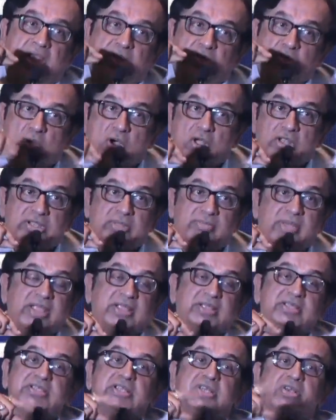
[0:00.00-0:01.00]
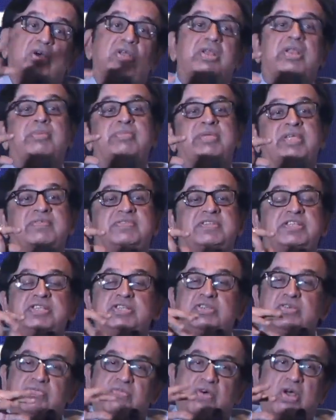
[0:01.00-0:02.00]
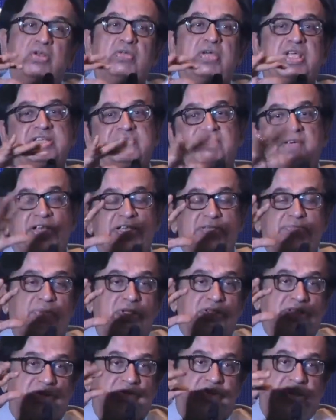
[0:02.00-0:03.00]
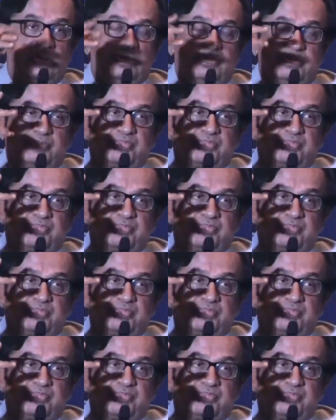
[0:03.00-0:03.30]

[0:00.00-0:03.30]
to all the bankers and all NBFCs to follow as far as possible.